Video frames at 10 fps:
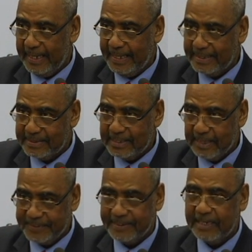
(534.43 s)
as
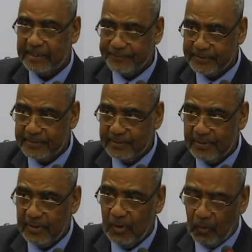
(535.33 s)
representatives
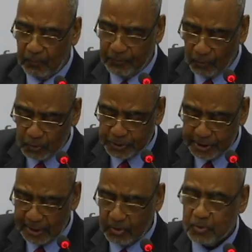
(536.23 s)
of
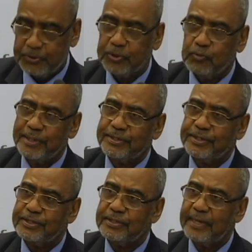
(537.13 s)
those
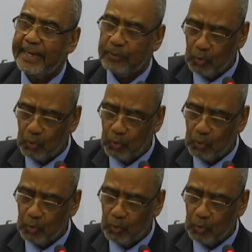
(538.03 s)
constituencies and